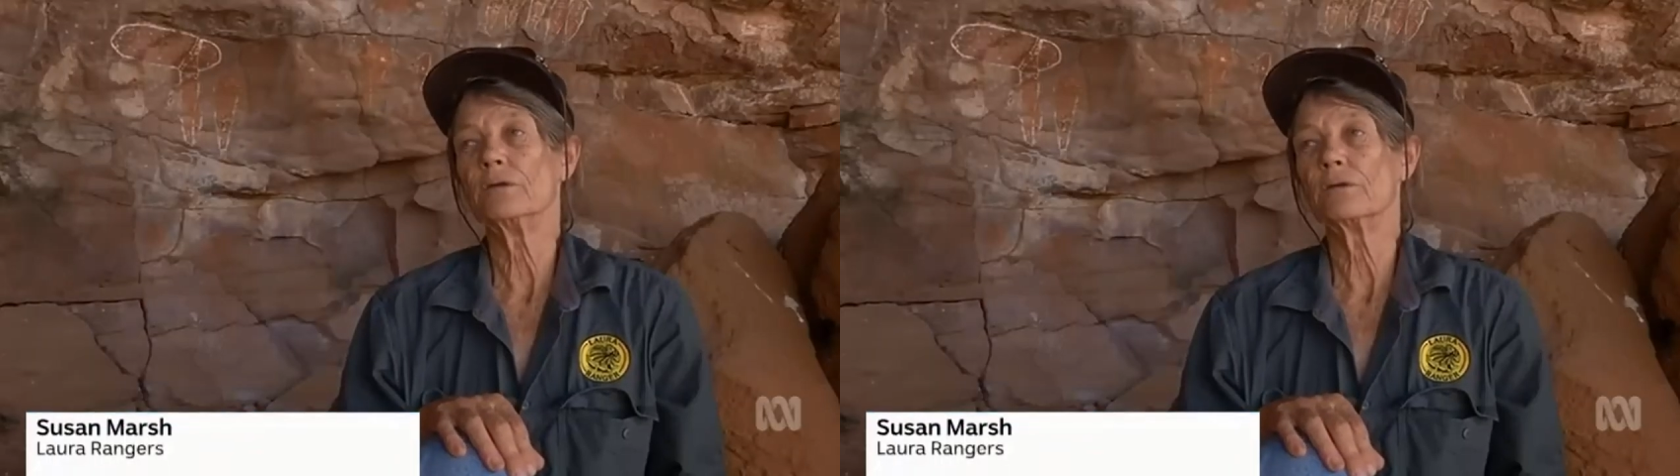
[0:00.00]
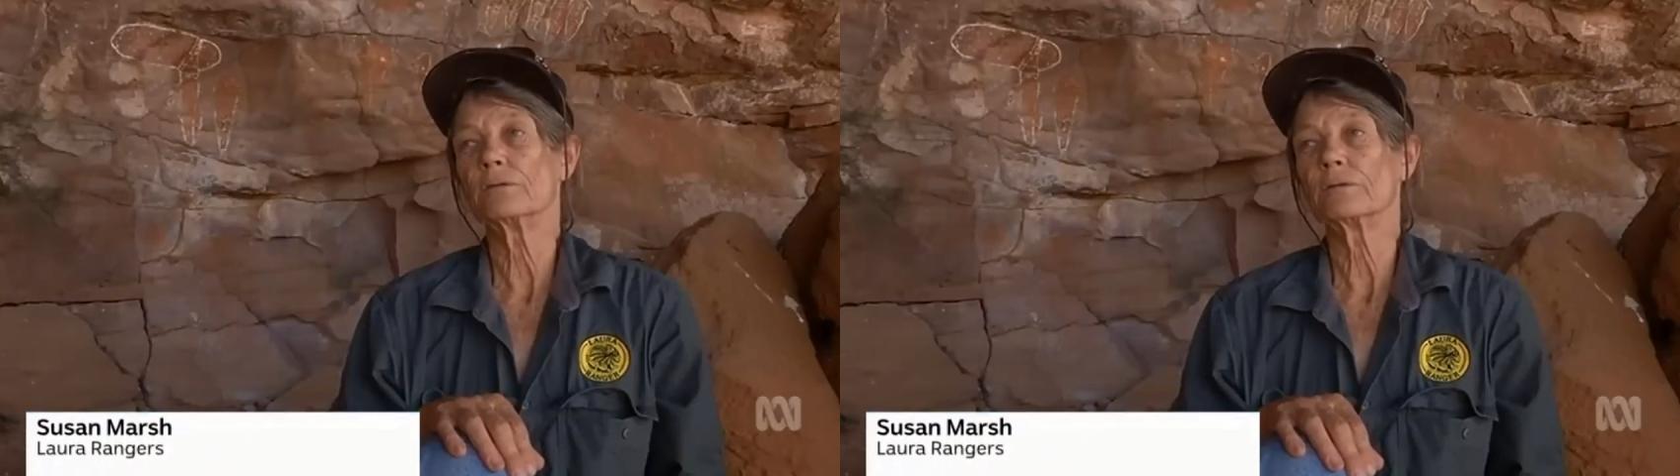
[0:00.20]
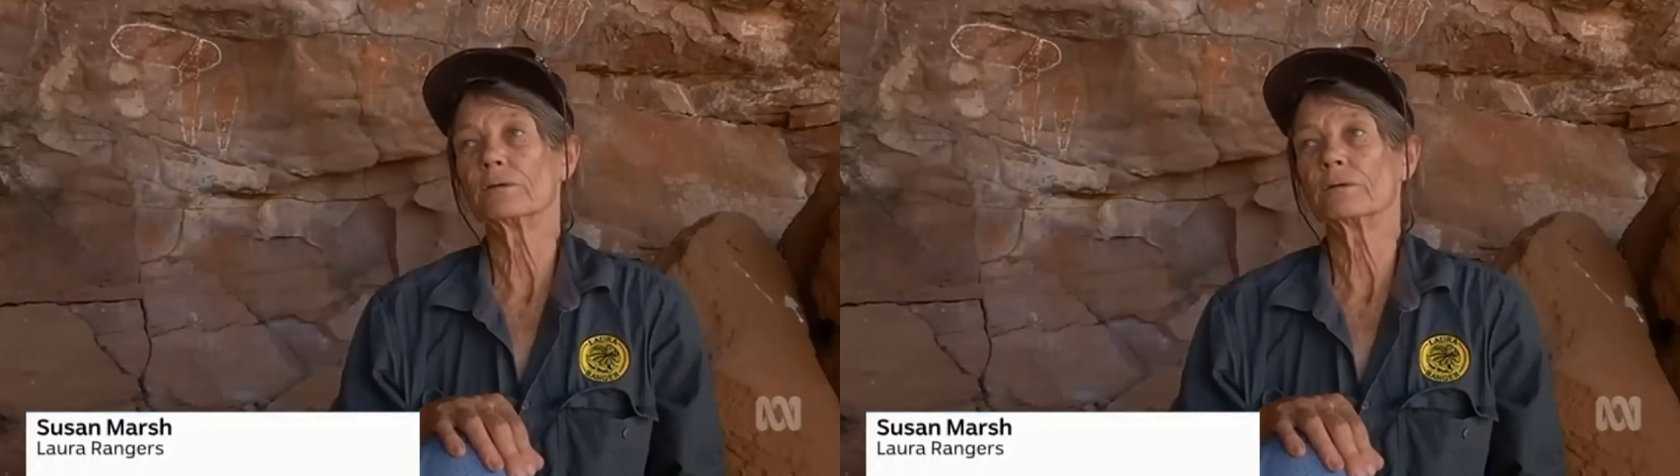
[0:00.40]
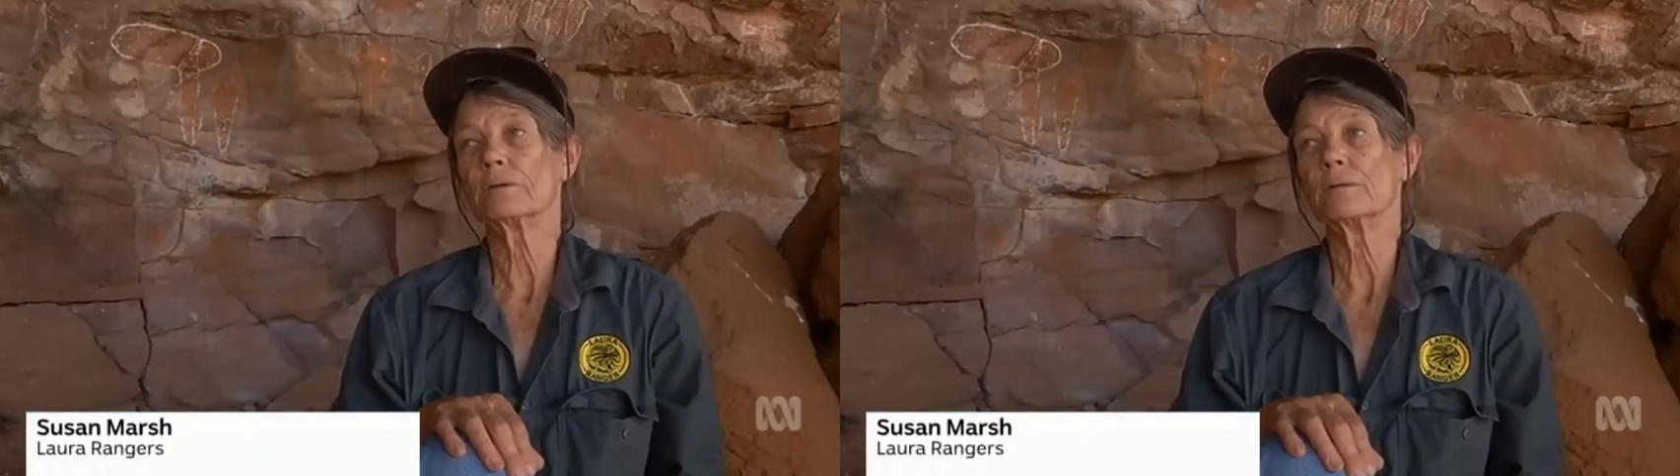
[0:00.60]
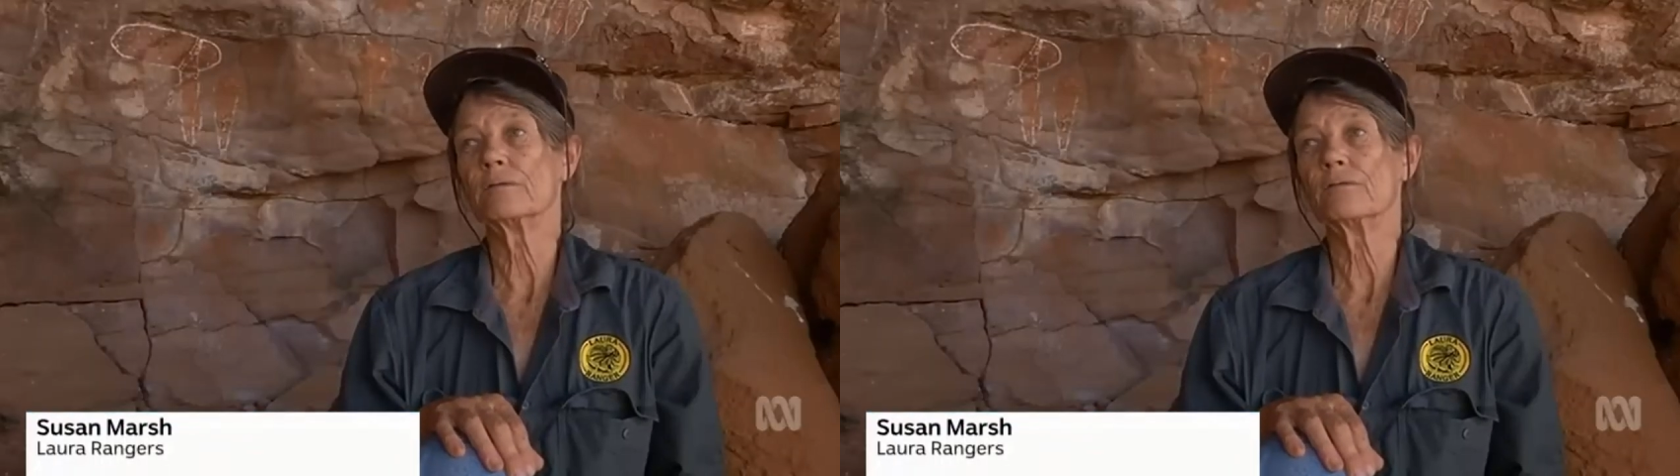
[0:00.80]
not
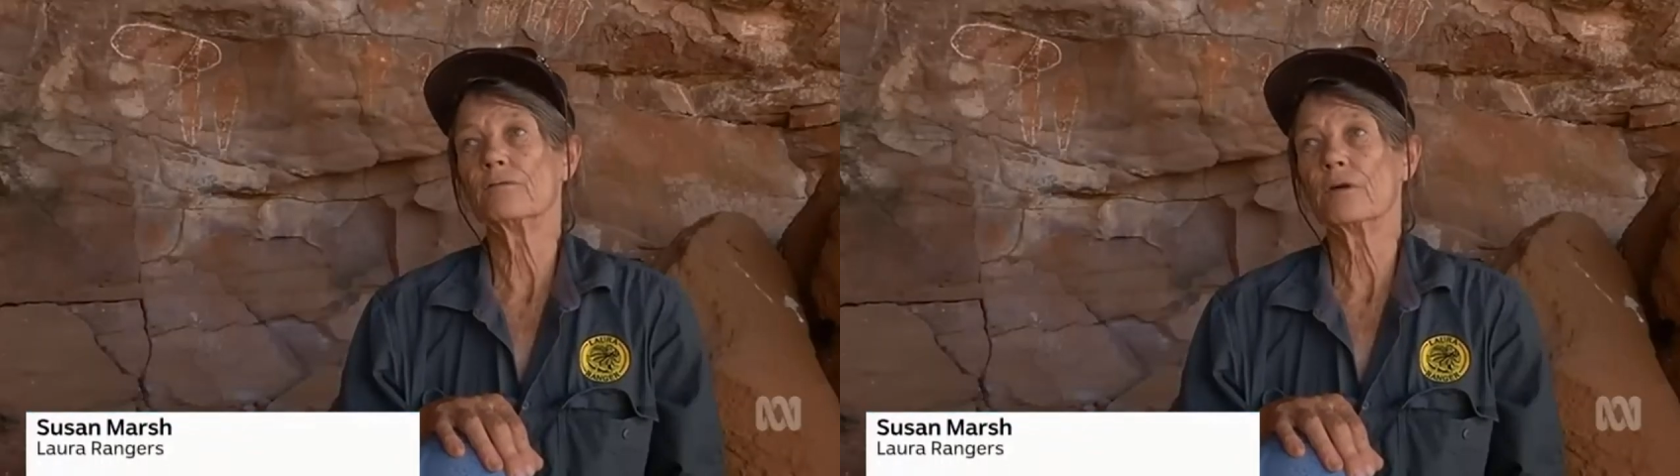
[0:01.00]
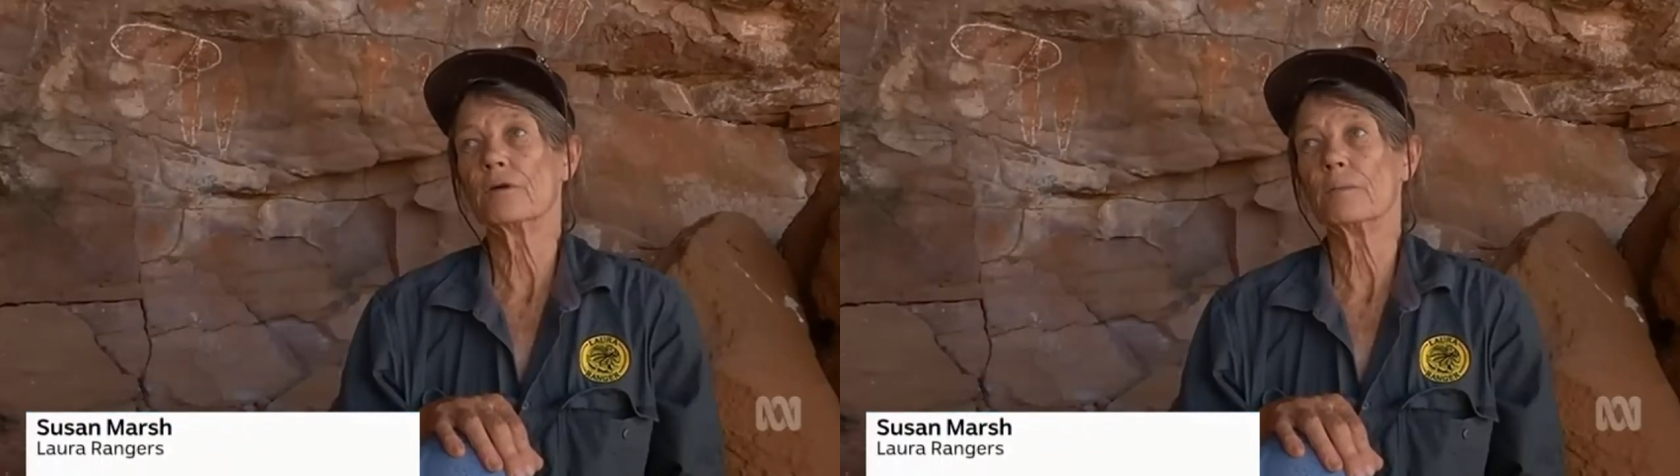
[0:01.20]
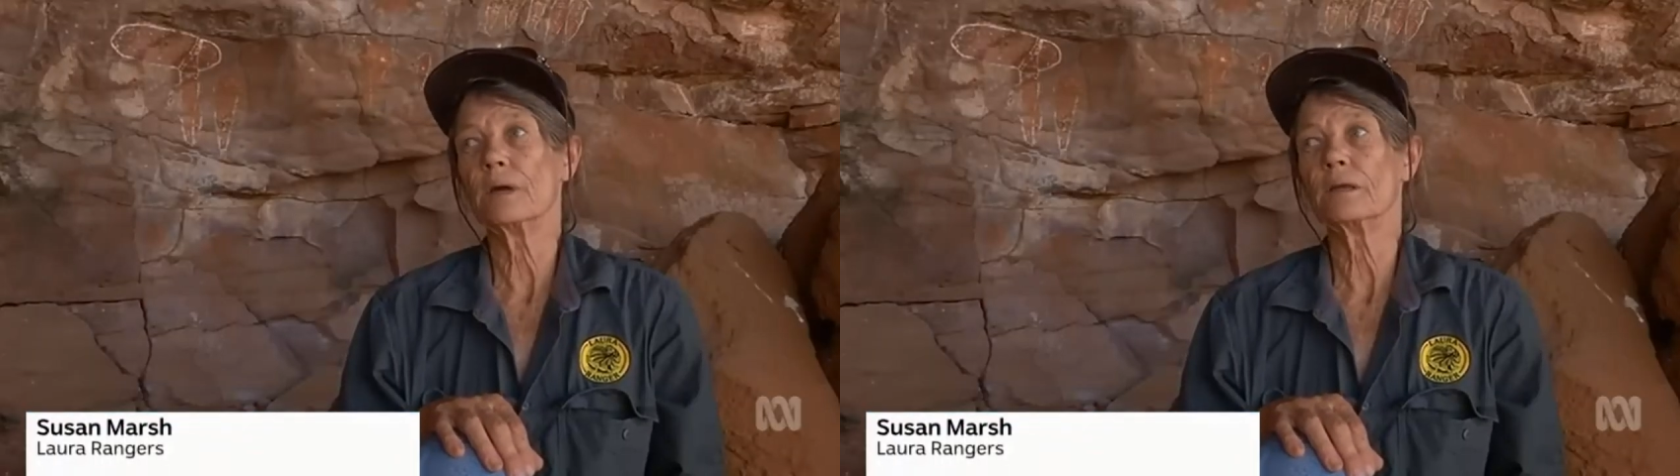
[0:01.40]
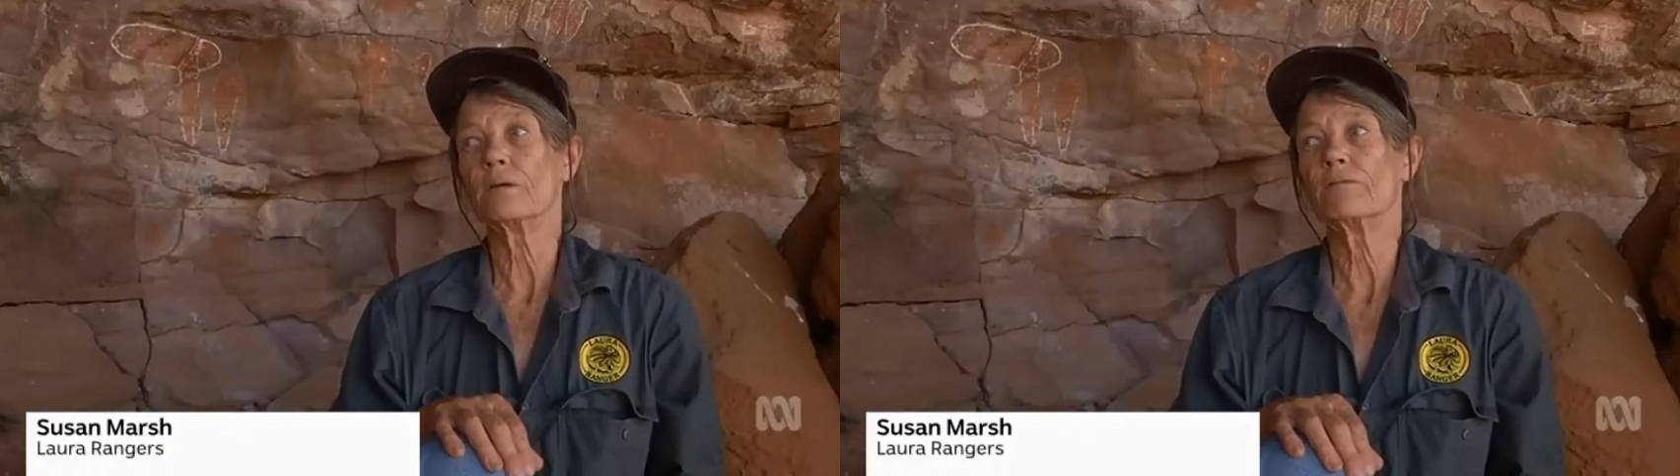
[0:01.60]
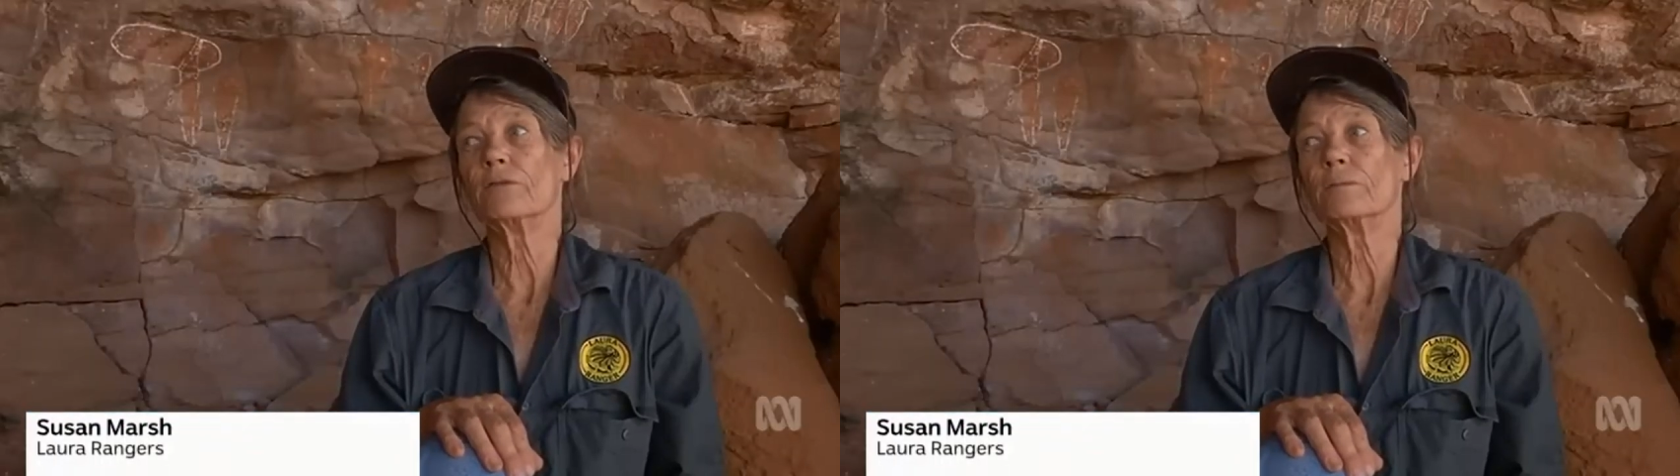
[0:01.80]
very many
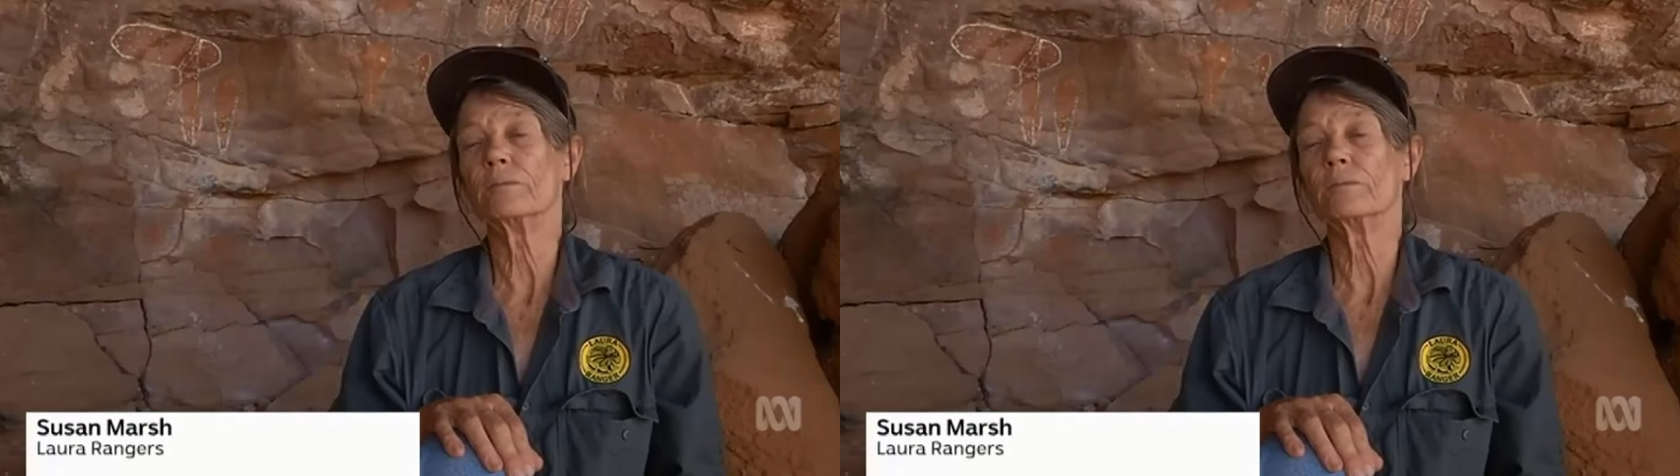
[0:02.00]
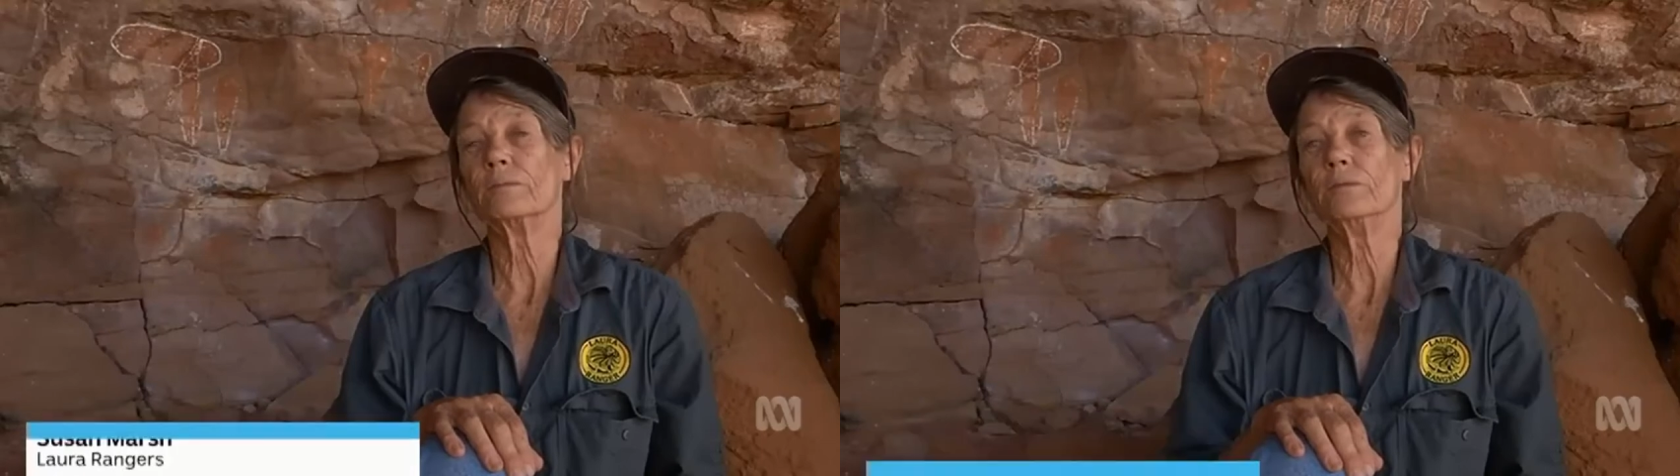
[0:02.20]
of them